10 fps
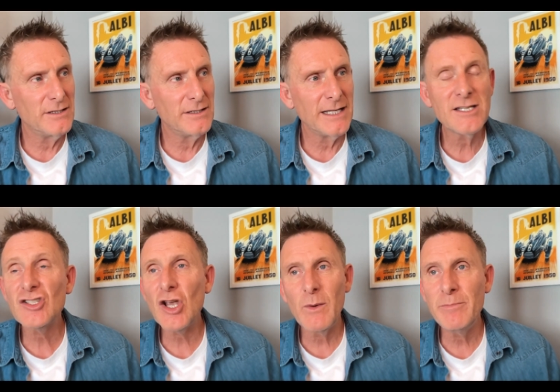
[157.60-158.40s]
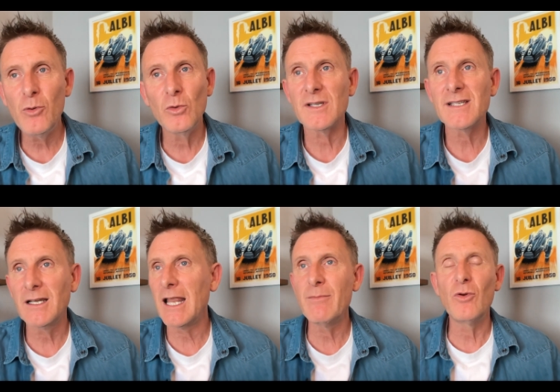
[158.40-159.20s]
It's so important.
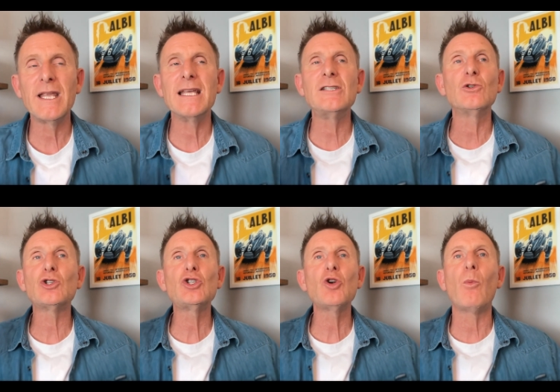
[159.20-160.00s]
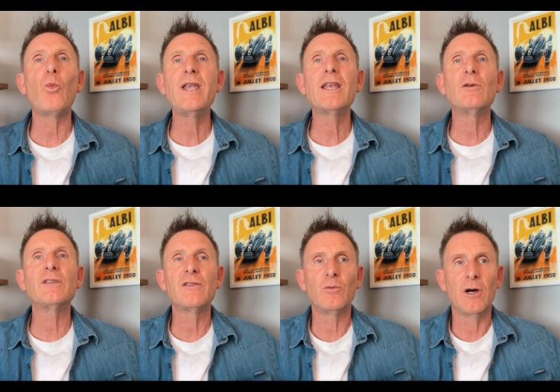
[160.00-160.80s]
Sunday morning is your shop window
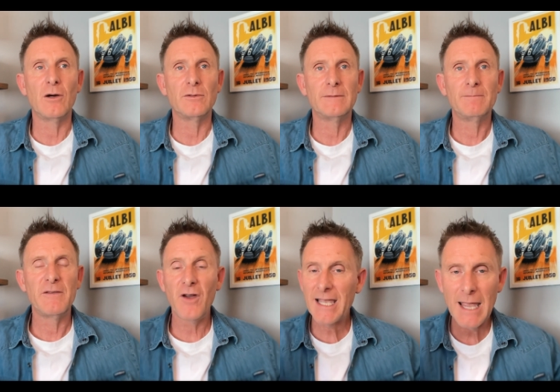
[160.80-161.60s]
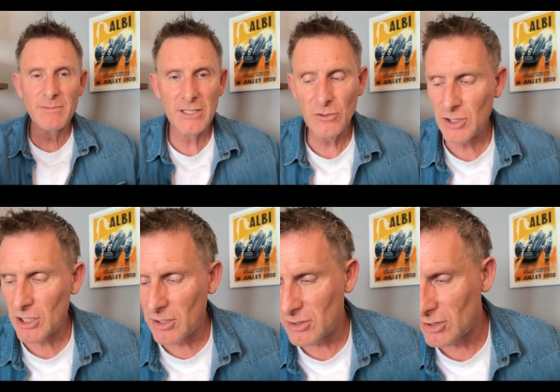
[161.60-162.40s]
to the world. If I came to your
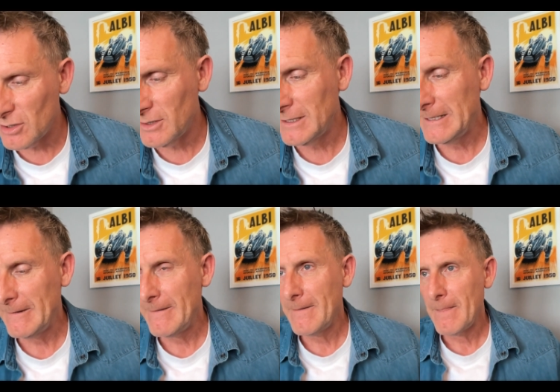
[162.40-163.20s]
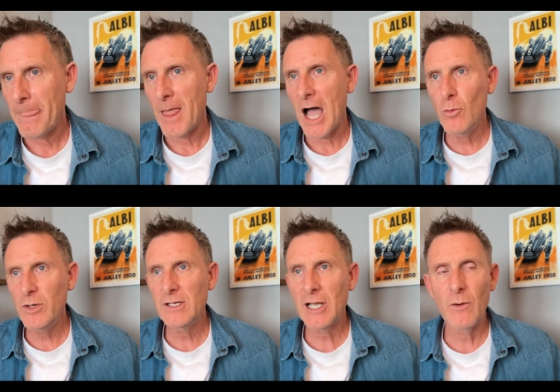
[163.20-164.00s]
church, I
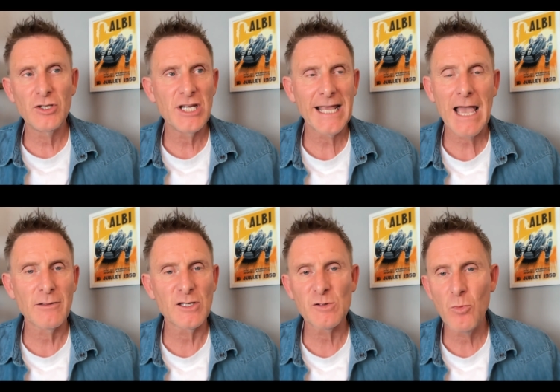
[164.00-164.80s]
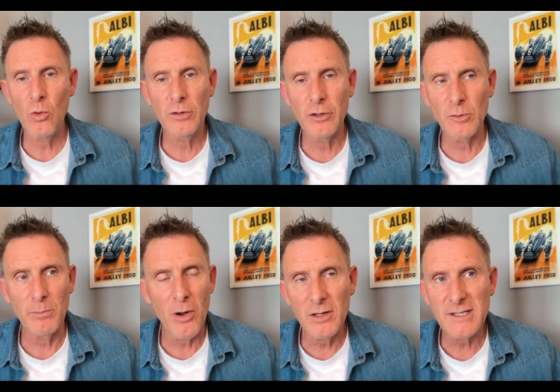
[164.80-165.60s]
wouldn't go and check out the small group
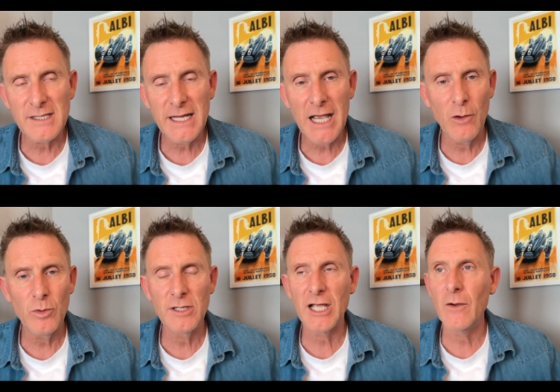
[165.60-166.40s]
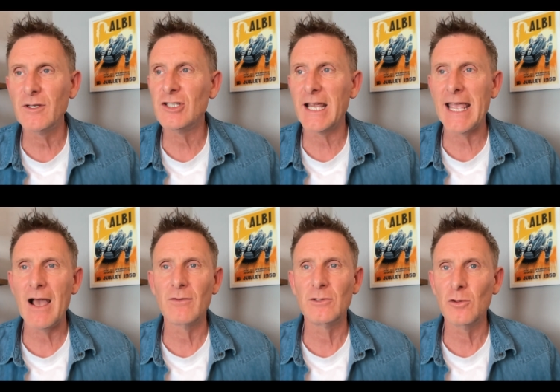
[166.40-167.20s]
policy. I wouldn't go and check
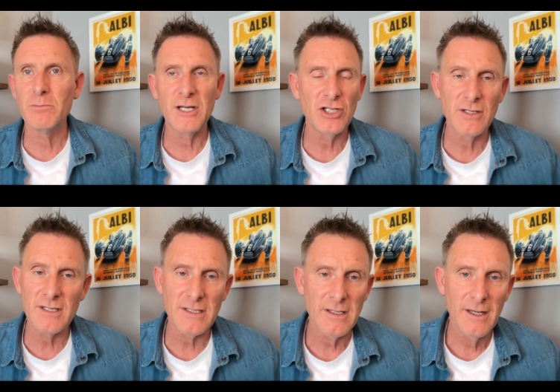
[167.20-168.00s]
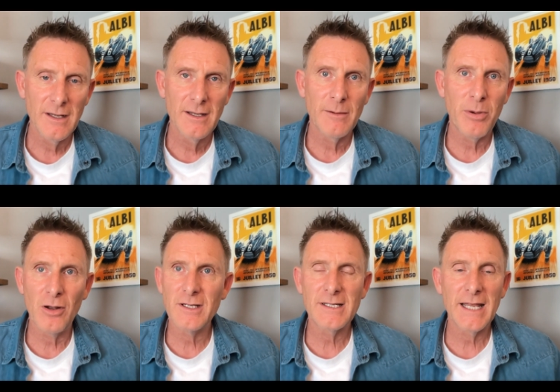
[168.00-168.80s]
out your missions
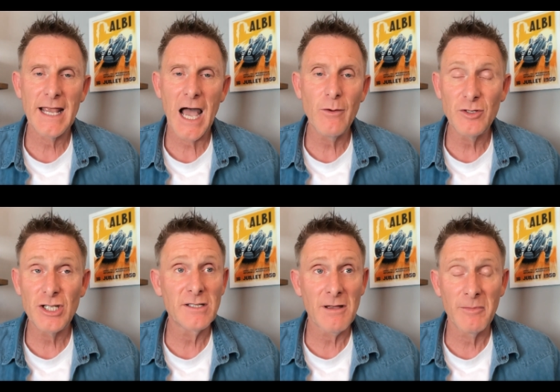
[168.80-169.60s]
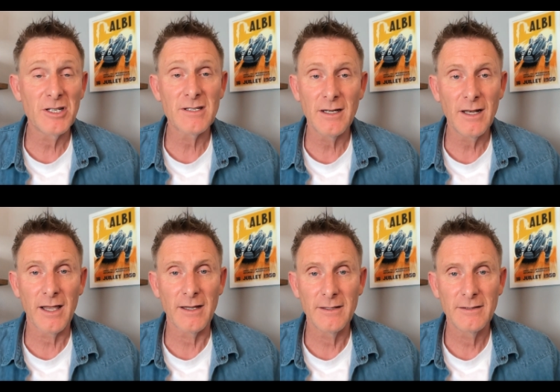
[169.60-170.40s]
policy. I would just come on a Sunday.